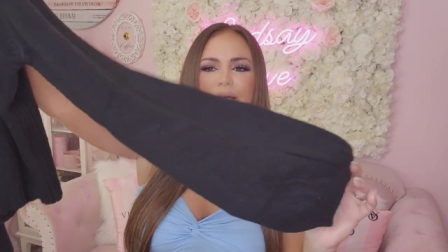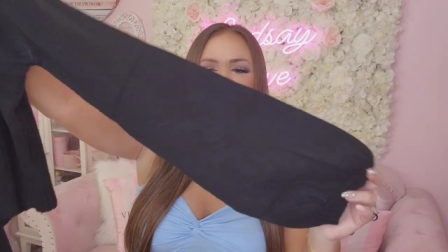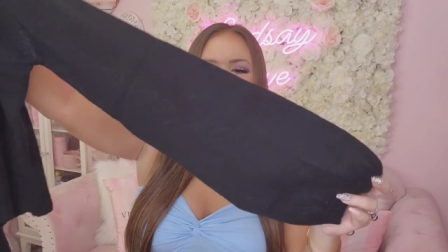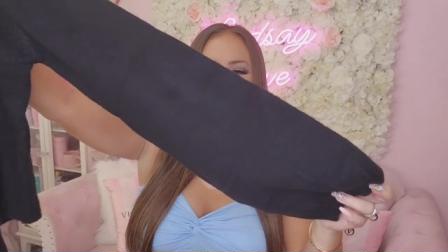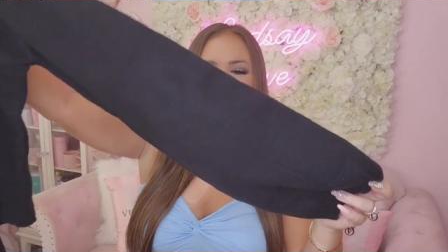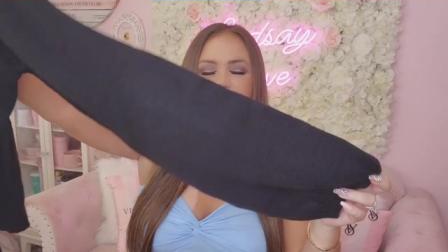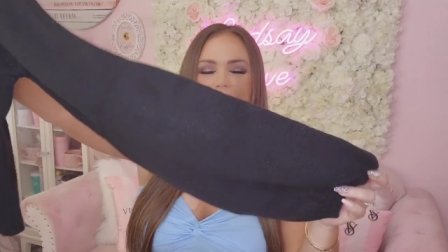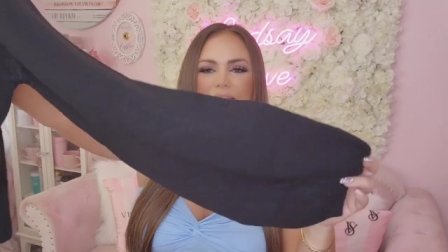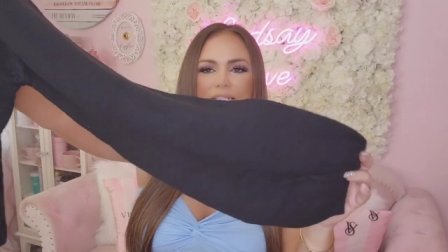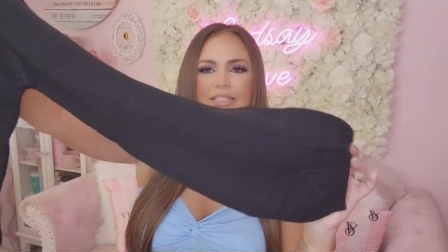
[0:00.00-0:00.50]

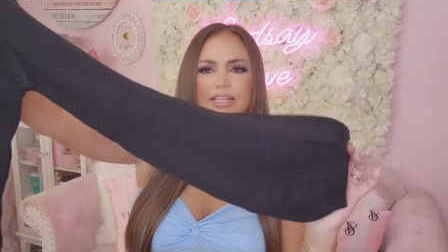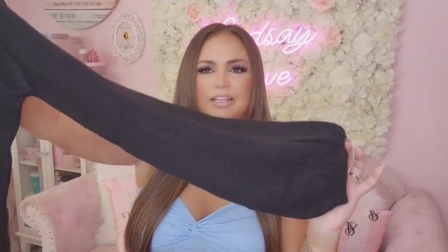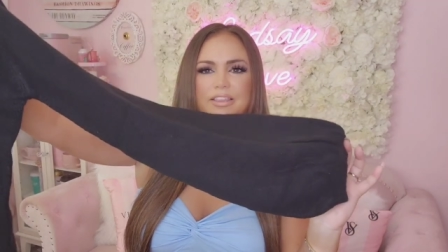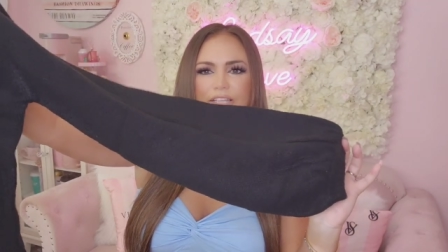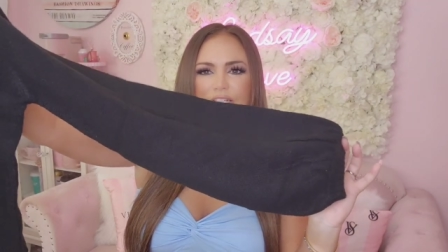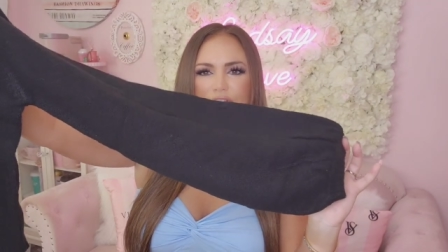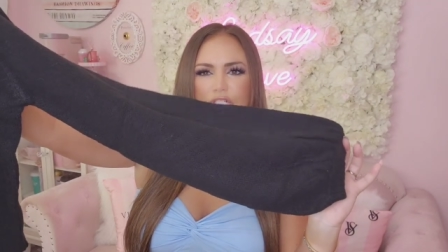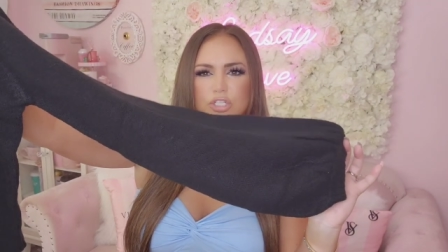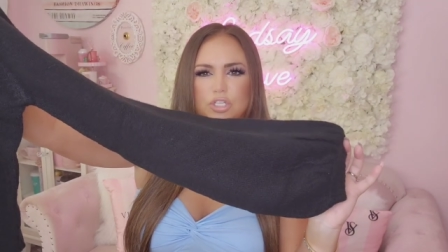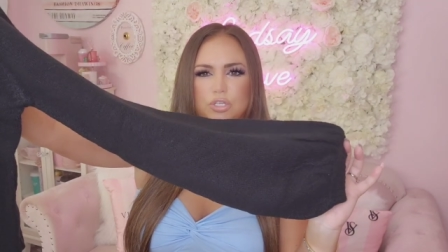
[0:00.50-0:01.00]
But yeah, it's got
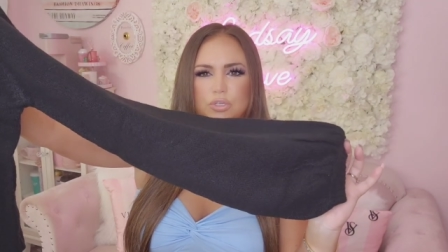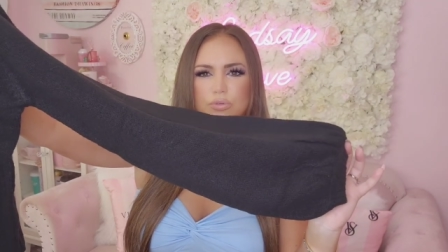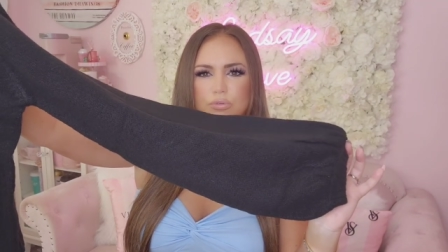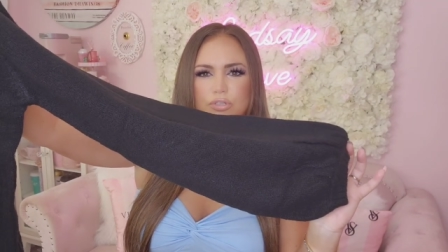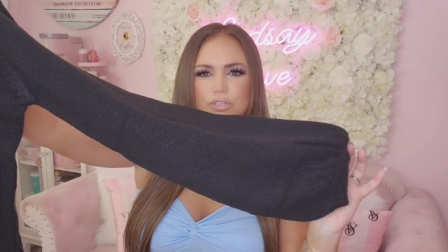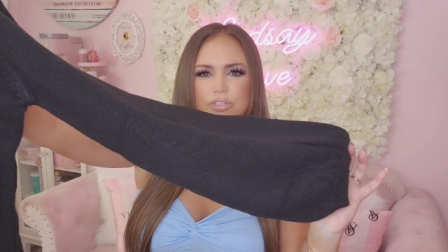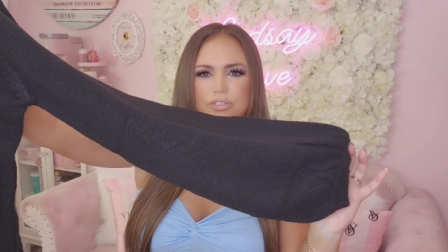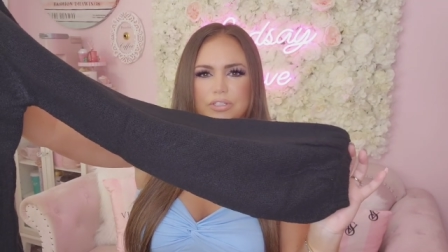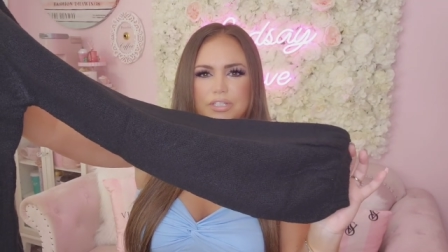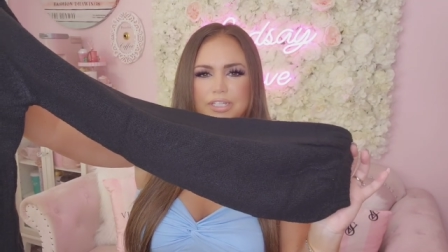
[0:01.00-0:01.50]
these huge
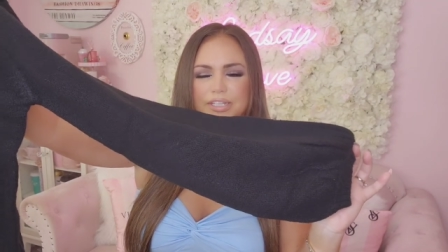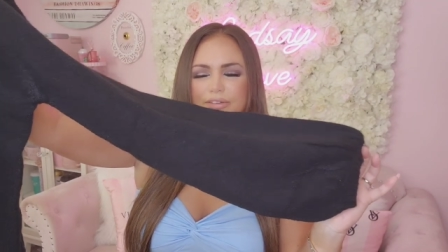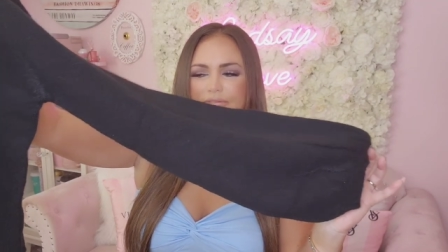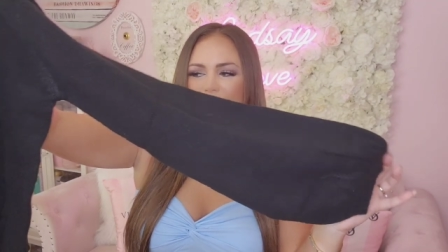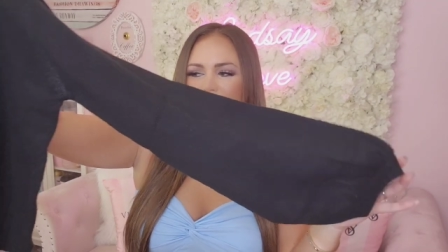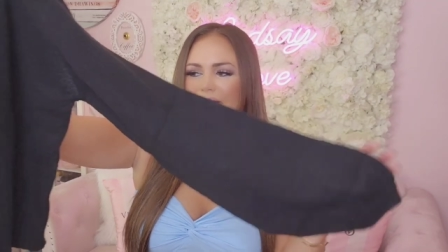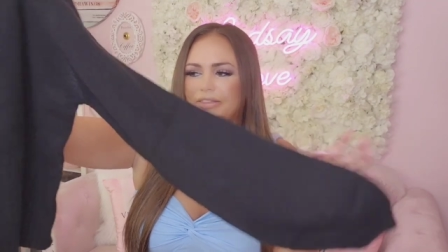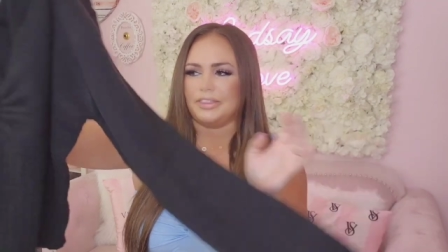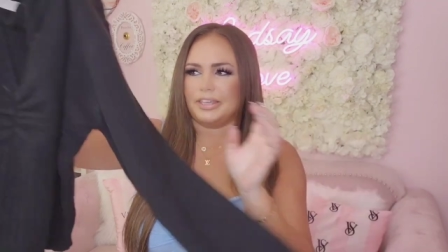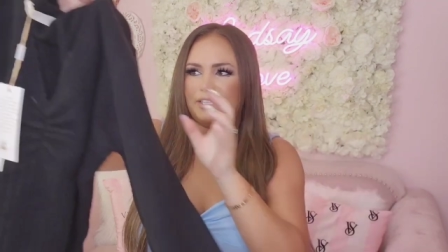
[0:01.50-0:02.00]

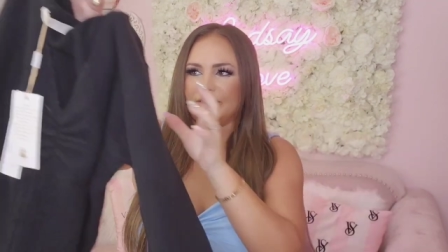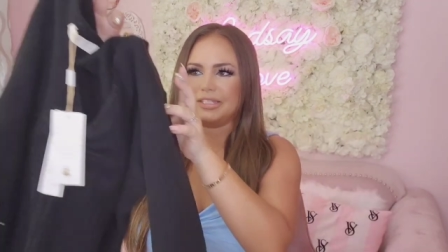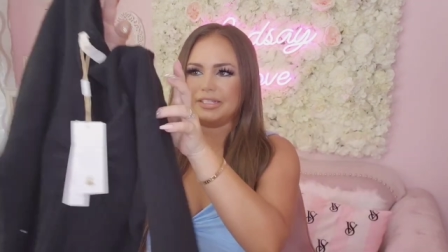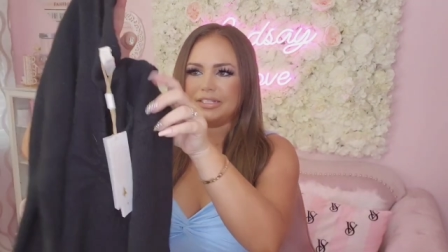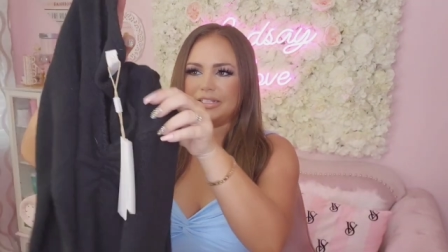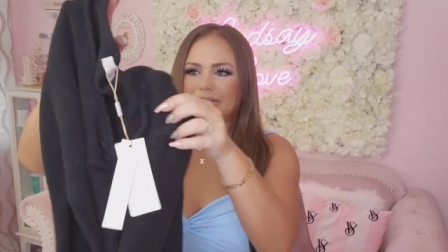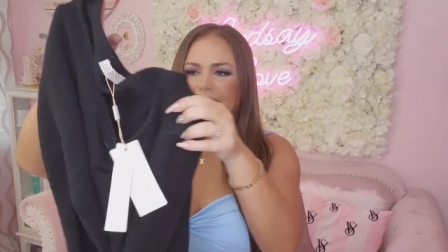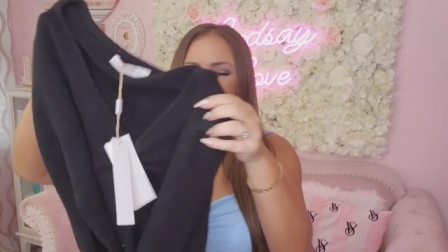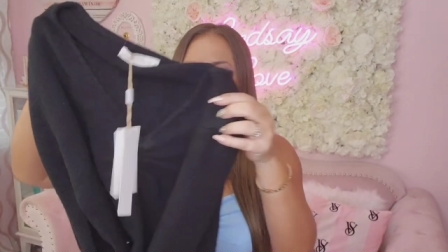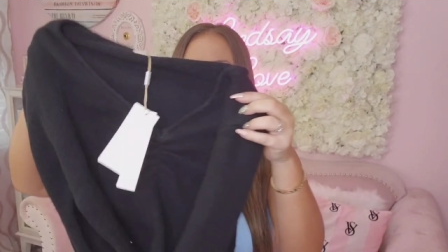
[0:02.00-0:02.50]
sleeves. I think
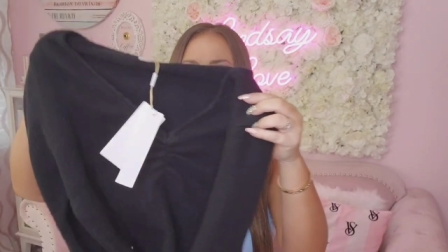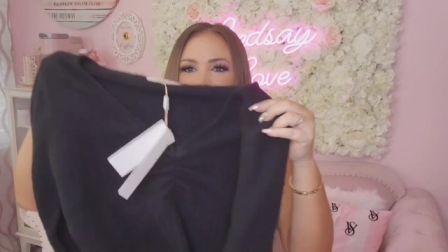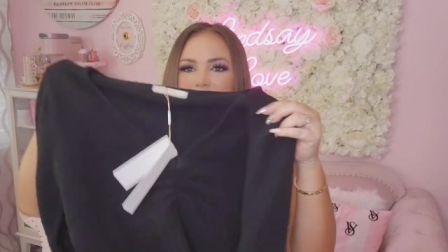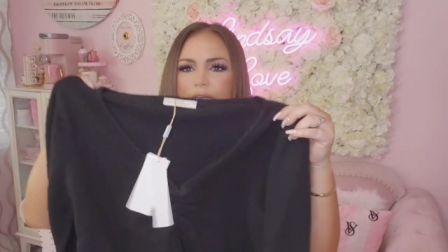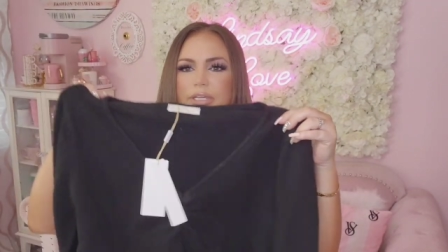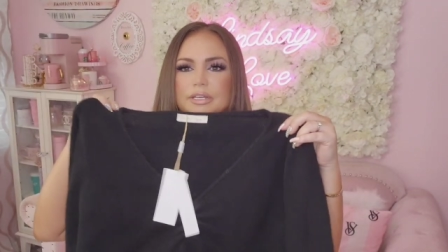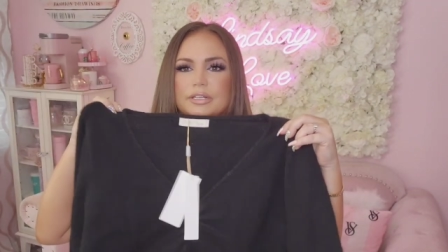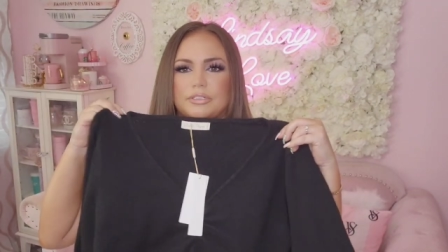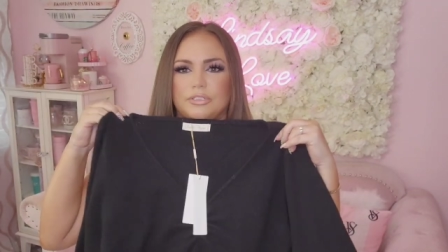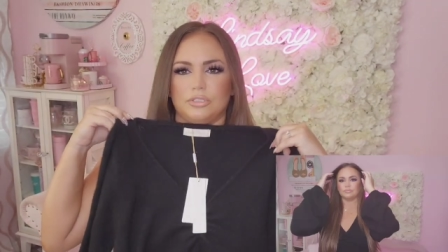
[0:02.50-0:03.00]
this is gonna
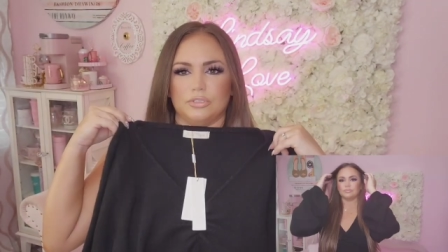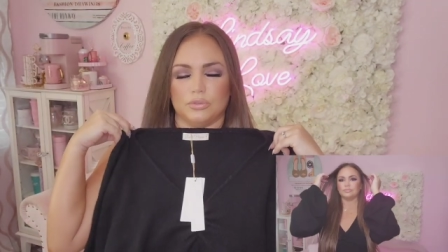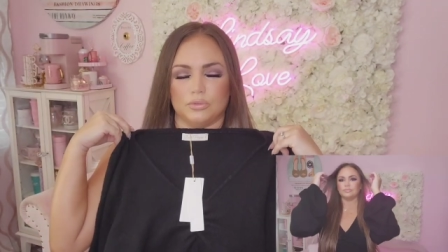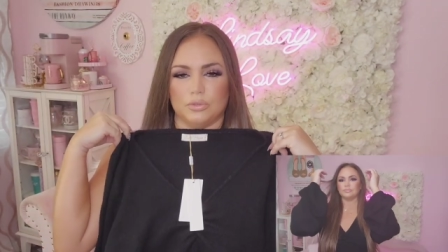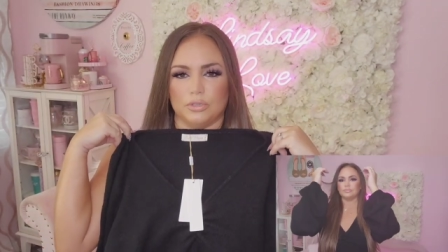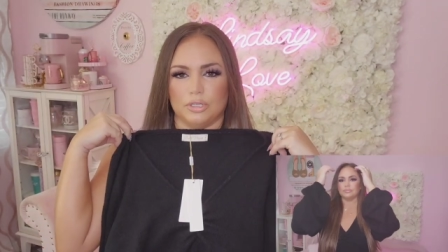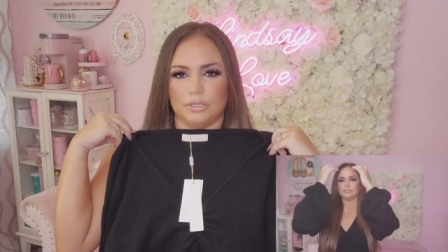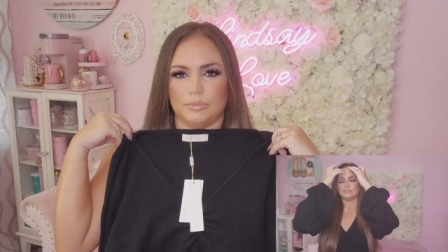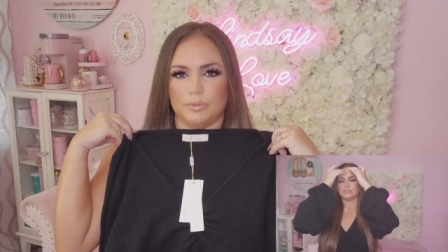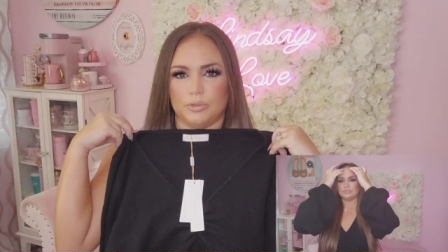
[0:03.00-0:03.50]
be
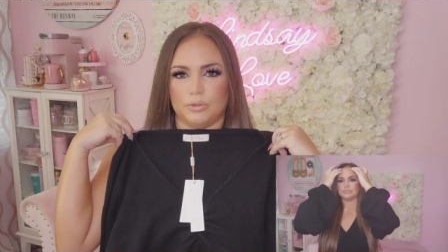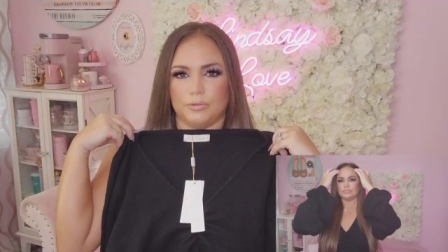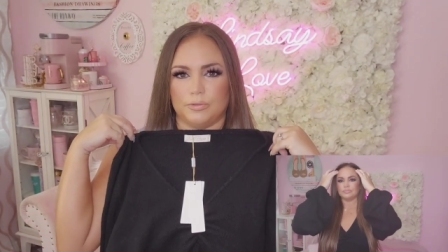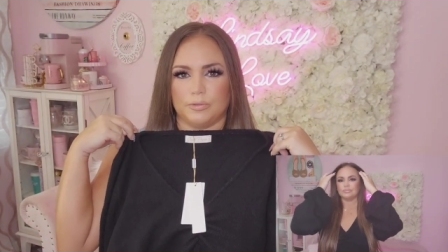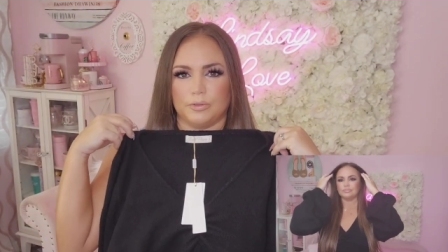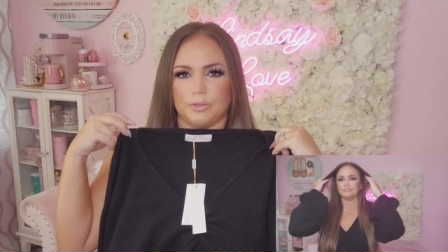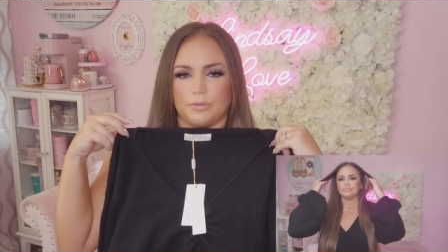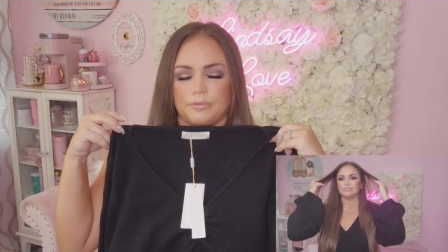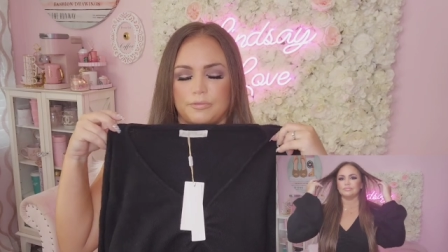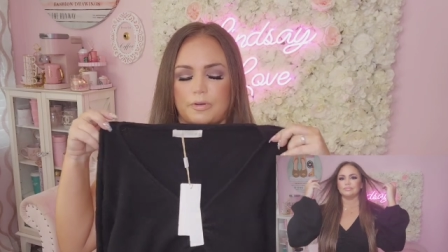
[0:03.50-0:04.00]
adorable
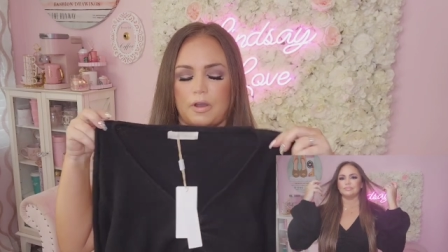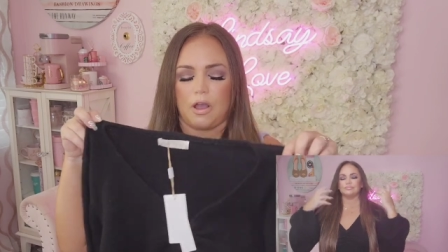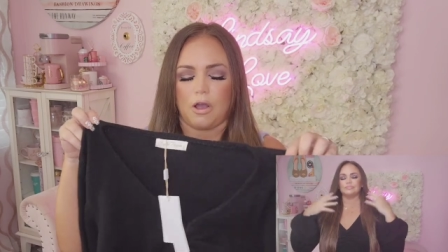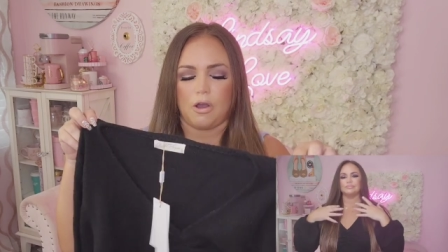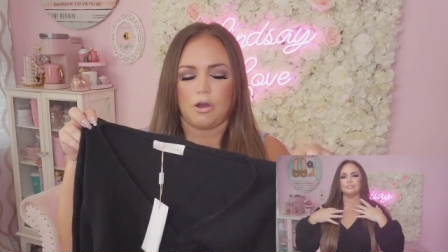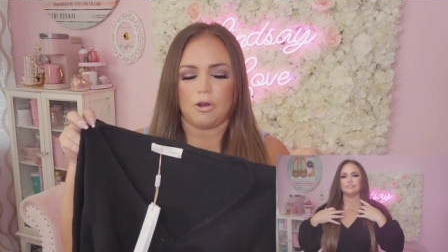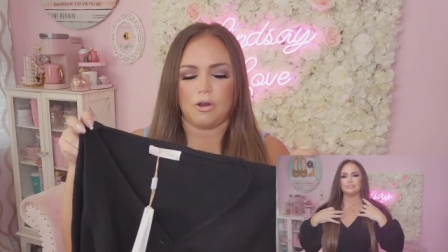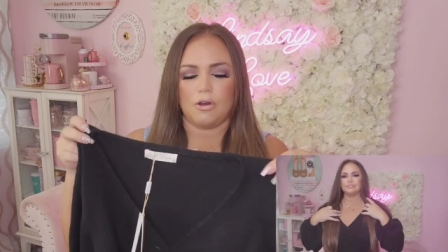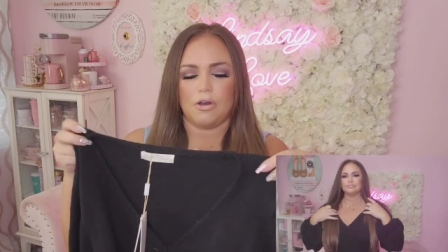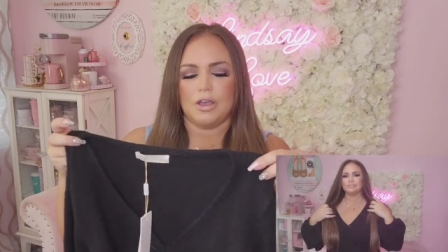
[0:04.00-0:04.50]
for the
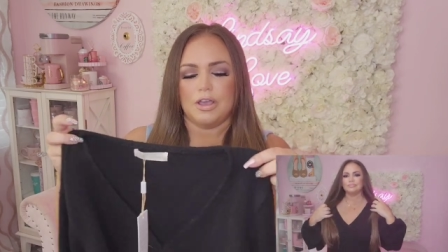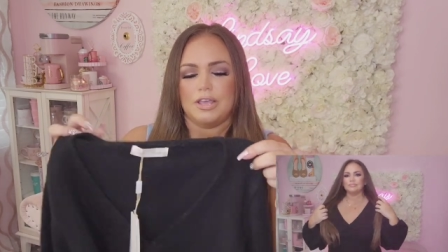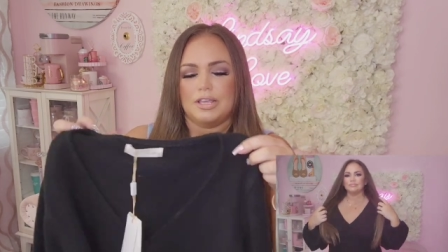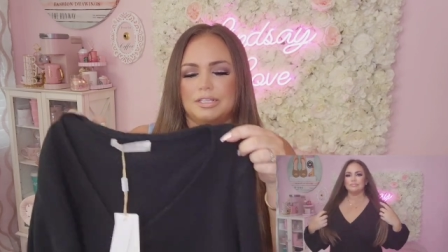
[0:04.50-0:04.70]
fall.